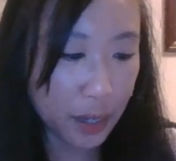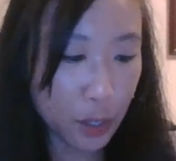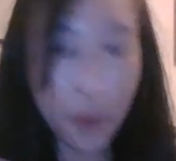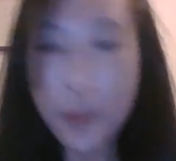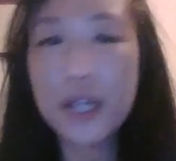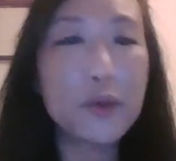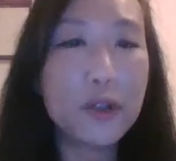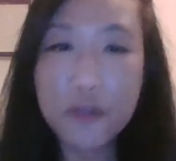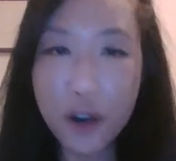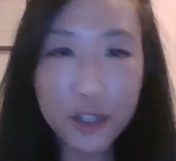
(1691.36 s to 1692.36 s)
Nobody
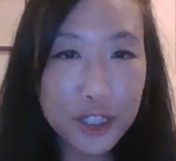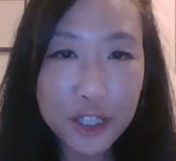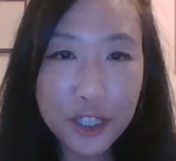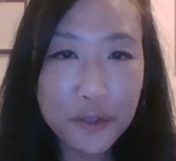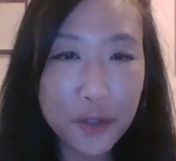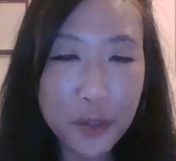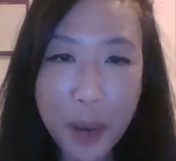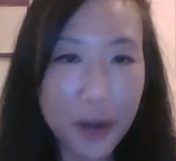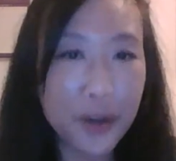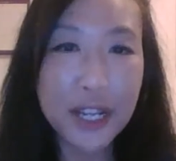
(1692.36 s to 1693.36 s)
would fault her for
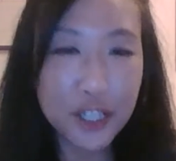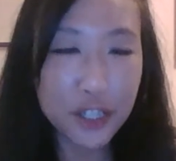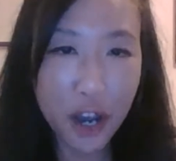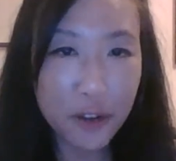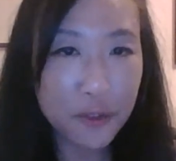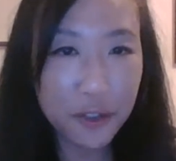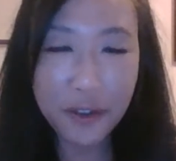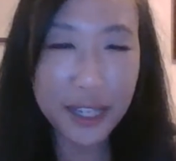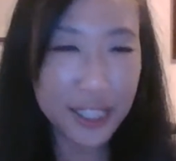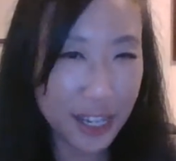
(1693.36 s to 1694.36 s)
marrying John for
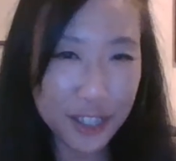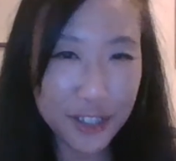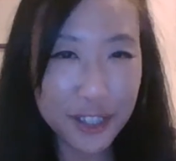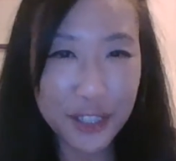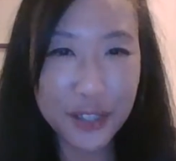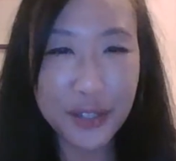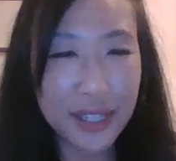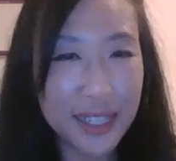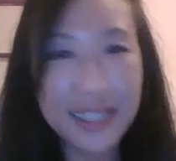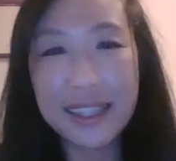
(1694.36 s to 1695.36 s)
financial
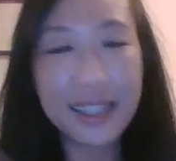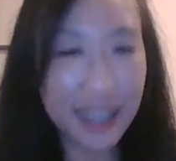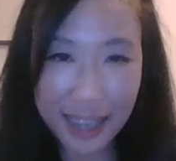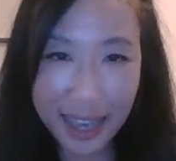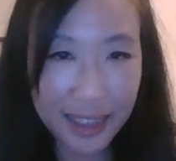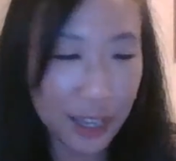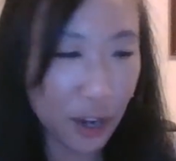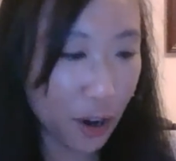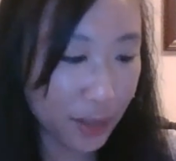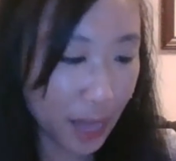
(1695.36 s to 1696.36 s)
security. Again, they
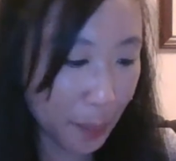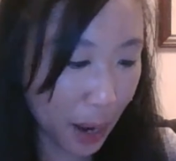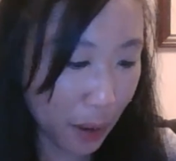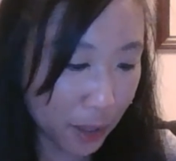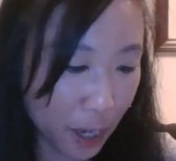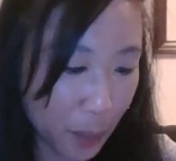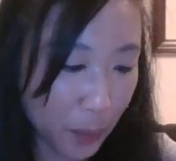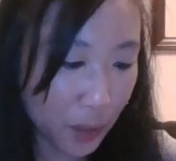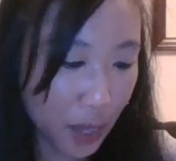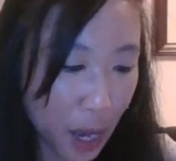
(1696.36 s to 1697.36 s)
are that power
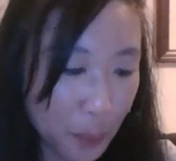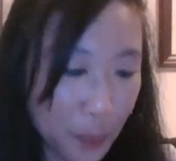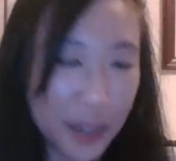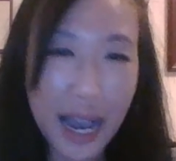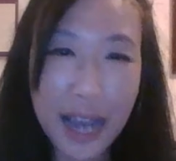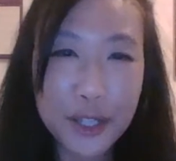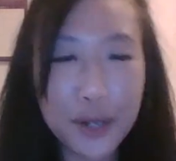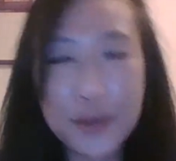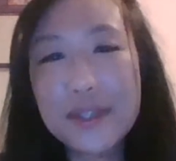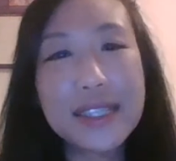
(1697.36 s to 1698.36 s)
couple, but I
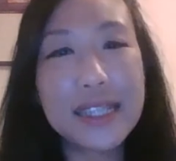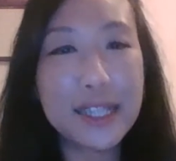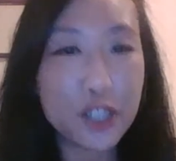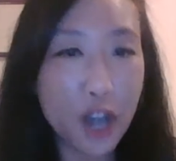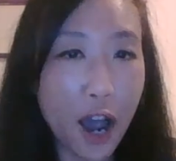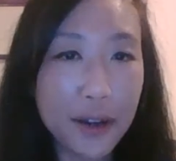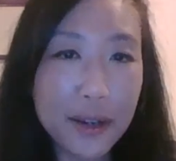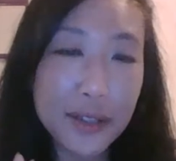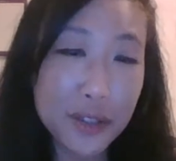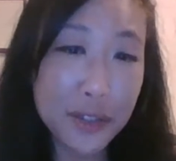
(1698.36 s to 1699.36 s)
don't see John
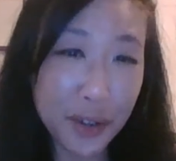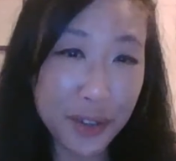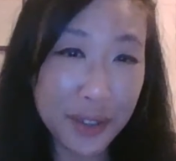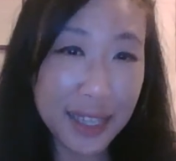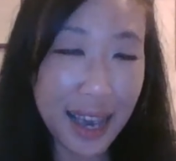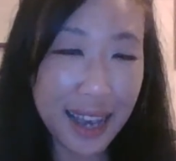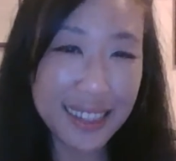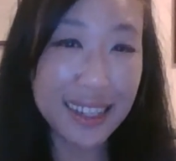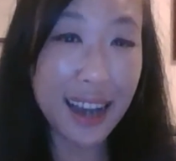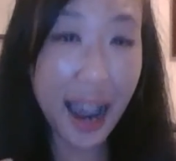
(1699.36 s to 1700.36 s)
necessarily
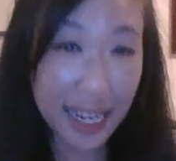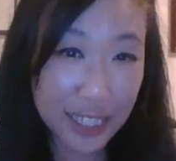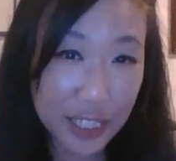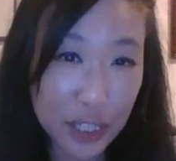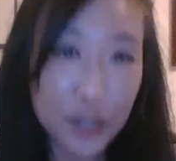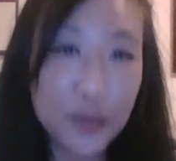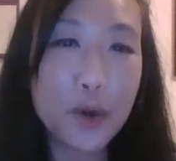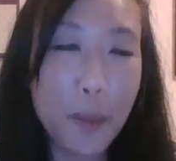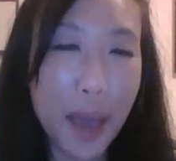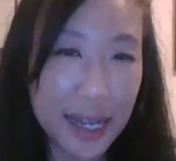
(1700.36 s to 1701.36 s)
as an ideal
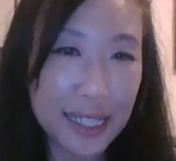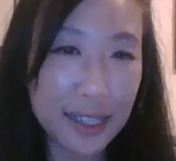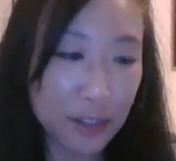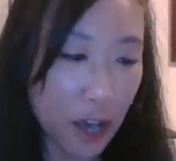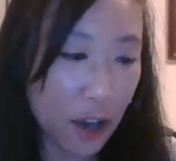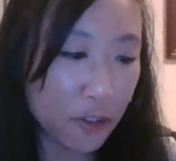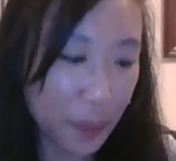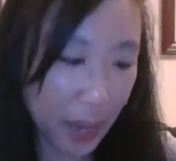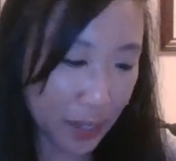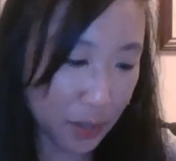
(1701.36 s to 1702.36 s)
romantic
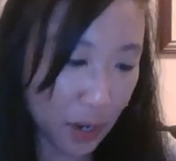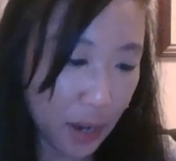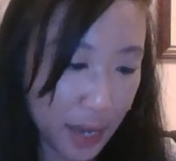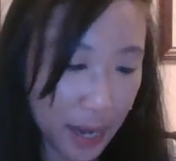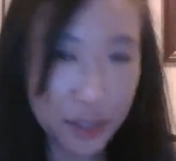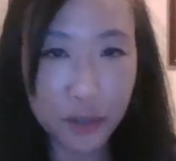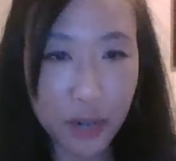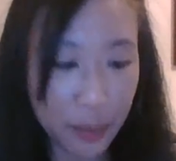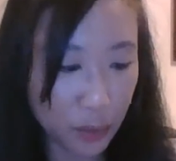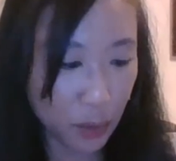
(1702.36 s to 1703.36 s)
love based on
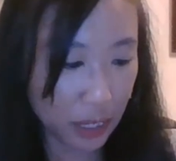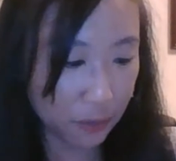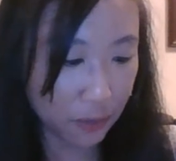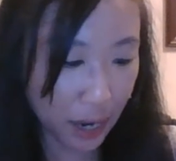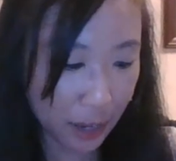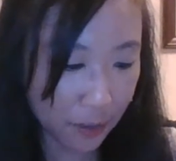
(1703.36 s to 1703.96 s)
hexagram 25.